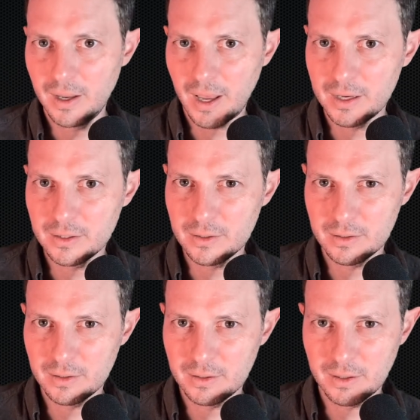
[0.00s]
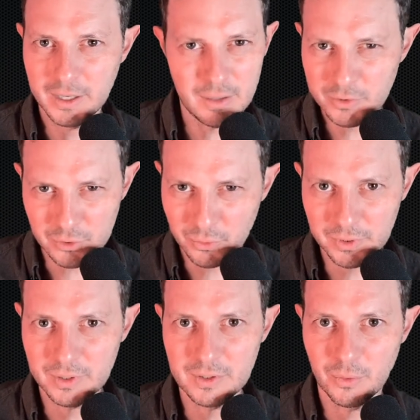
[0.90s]
And I never saw
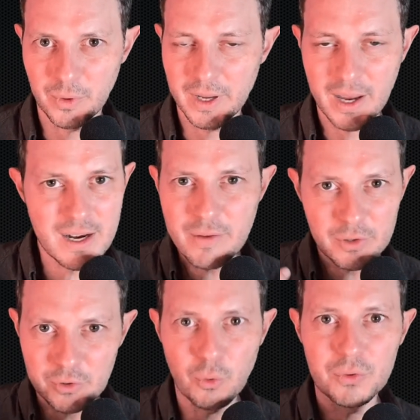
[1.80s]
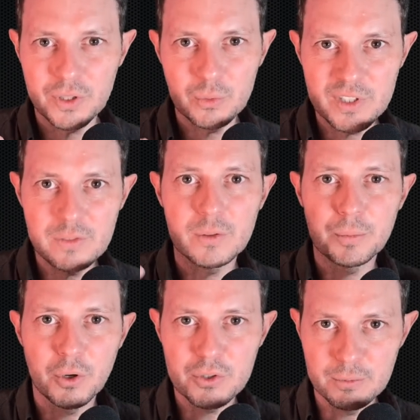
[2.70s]
things that way. I never thought that it was even
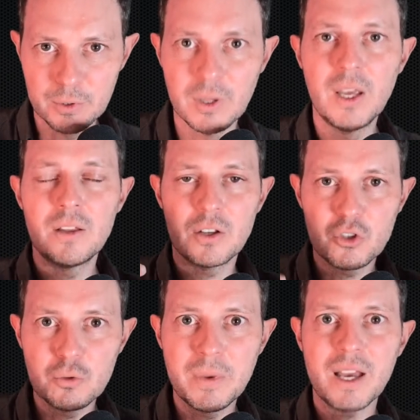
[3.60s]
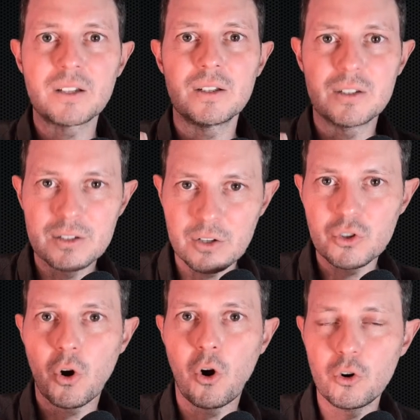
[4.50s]
possible that she'd be acting in
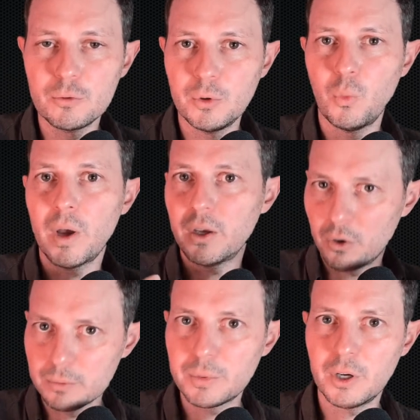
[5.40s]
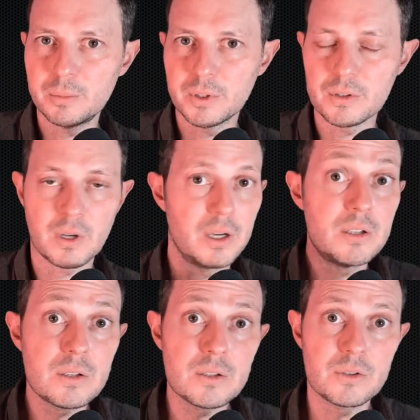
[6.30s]
such a horrible way on purpose. I
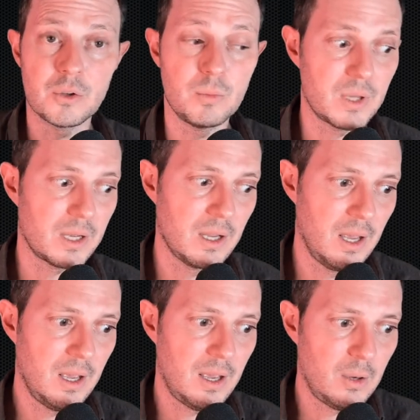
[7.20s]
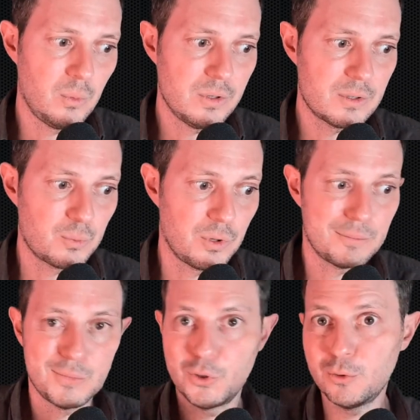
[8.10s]
just assumed that it was what
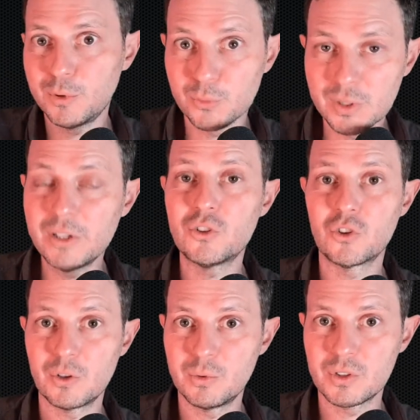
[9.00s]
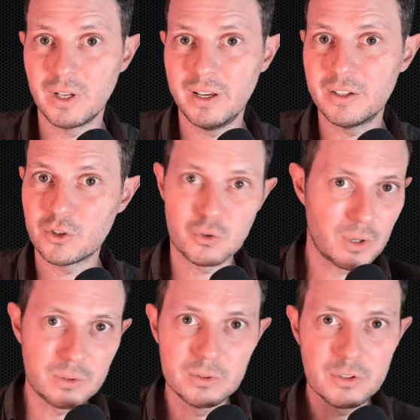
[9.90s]
a normal relationship was like,
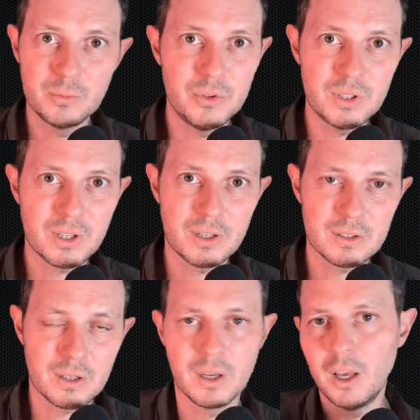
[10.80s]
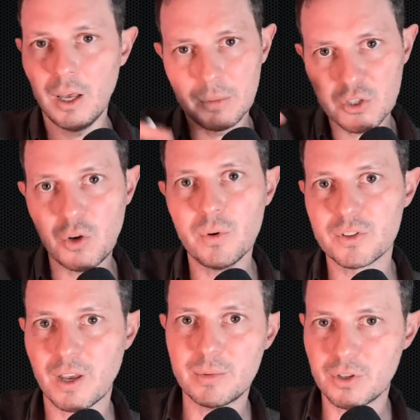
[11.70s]
struggles communicating. But she was
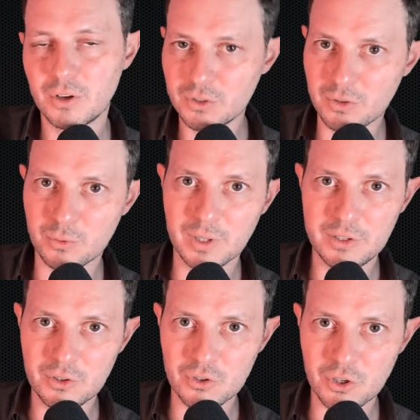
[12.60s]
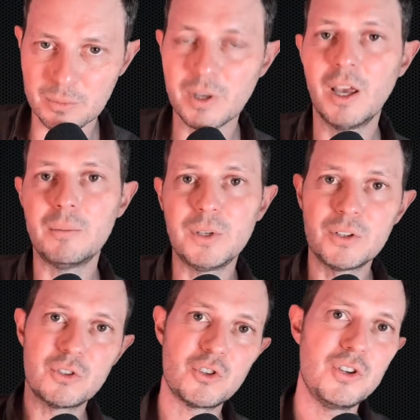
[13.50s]
sabotaging the relationship
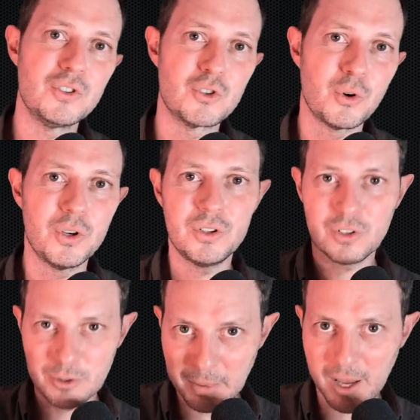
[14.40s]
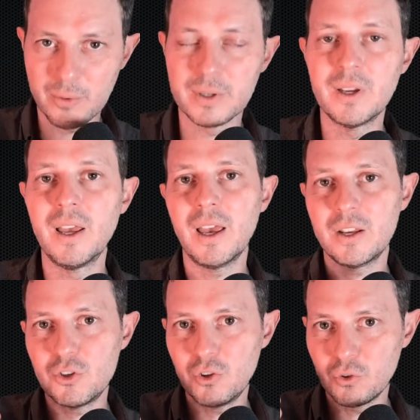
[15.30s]
because she enjoyed the power
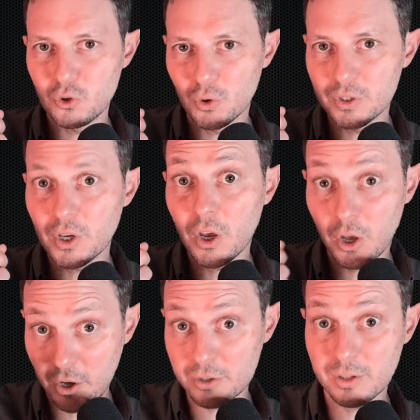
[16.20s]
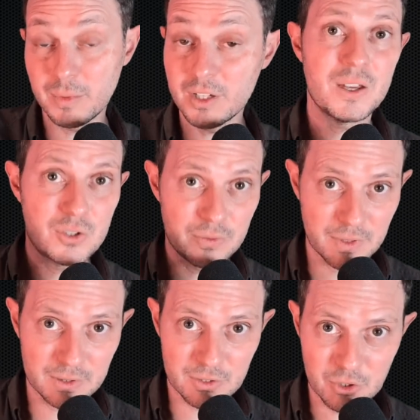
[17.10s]
and she enjoyed hurting me, and she
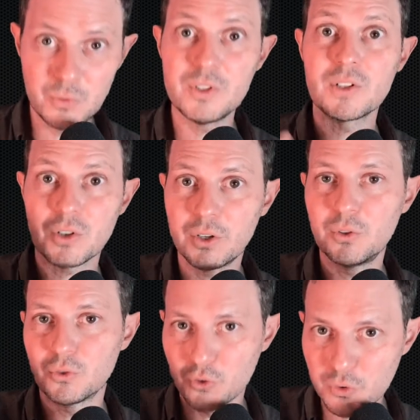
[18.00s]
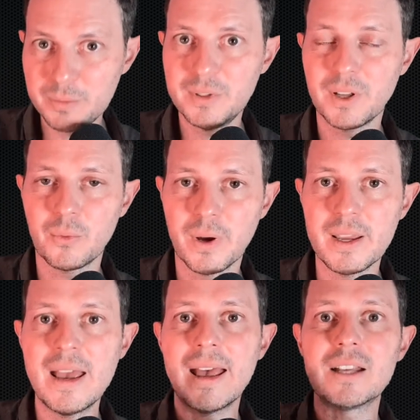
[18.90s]
felt that she was entitled to treat me that way
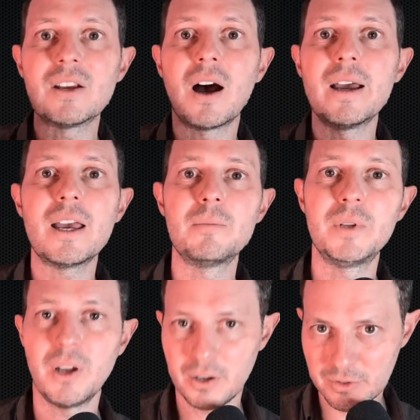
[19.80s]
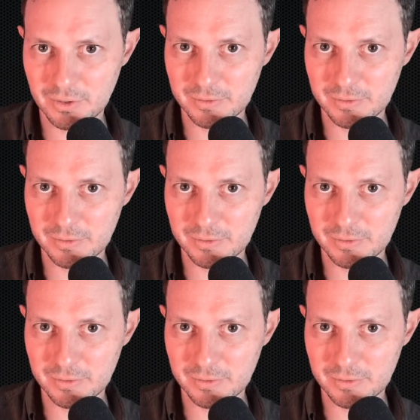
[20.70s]
and I had been asking